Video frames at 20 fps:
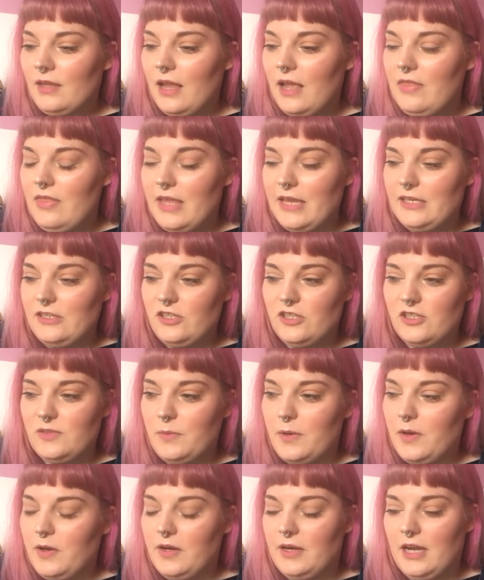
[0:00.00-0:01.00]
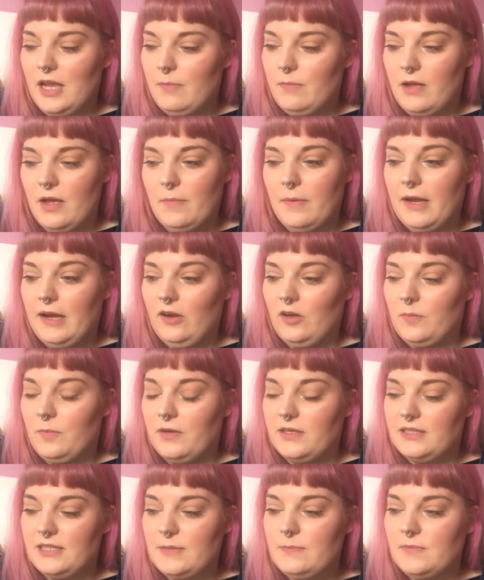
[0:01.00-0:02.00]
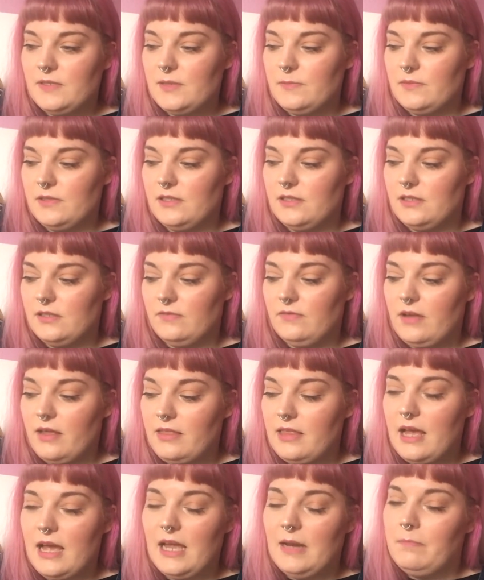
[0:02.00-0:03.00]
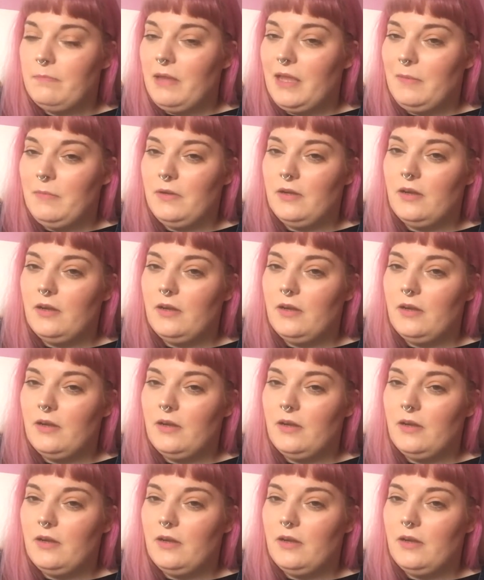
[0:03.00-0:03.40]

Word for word: and then she spoke a little bit about like my symptoms and stuff like that and made